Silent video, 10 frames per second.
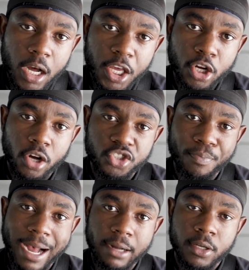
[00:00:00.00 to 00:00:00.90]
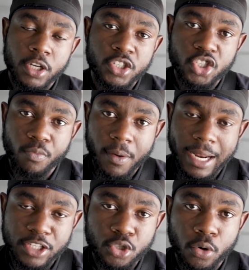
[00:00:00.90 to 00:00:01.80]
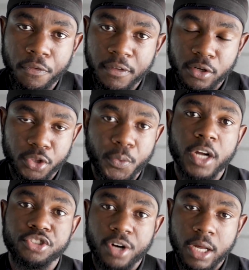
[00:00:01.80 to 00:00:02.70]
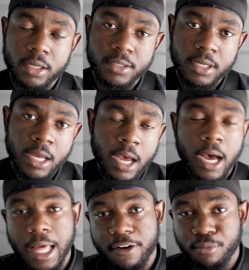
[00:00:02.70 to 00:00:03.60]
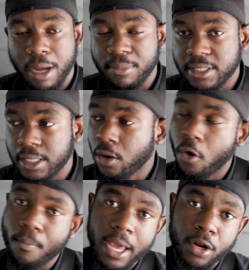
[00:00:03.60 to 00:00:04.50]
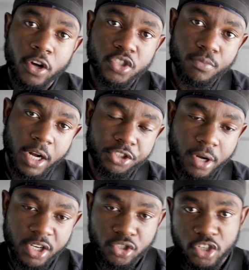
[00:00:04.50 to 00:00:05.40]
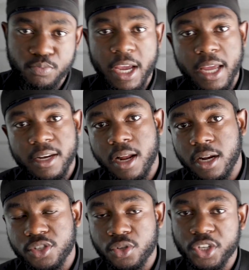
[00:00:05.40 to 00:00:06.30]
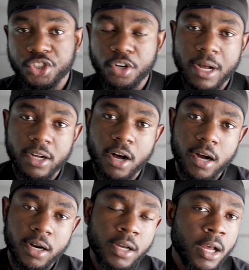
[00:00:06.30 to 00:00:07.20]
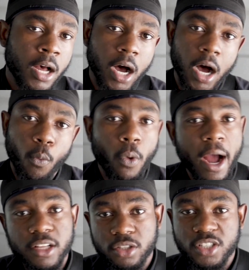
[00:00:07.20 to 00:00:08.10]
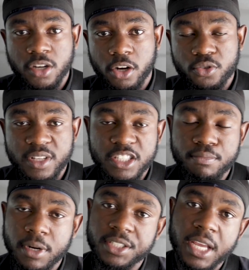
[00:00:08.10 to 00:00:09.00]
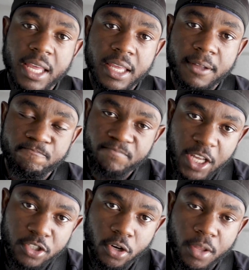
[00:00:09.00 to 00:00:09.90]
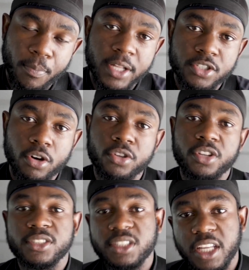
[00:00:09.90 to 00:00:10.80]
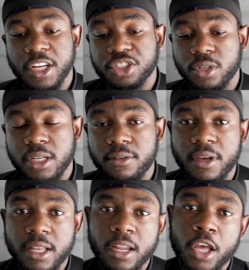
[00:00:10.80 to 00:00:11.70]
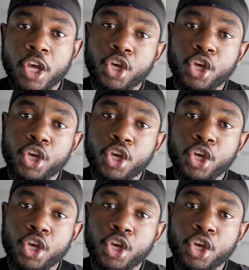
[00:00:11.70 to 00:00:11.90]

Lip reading: It costs about somewhere around like $250 to $300. A lot of you might be saying, oh man, it cost me $100, it cost me $80 to insure my car. Why does it cost you this much? Hey, it all depends on the state that you live in,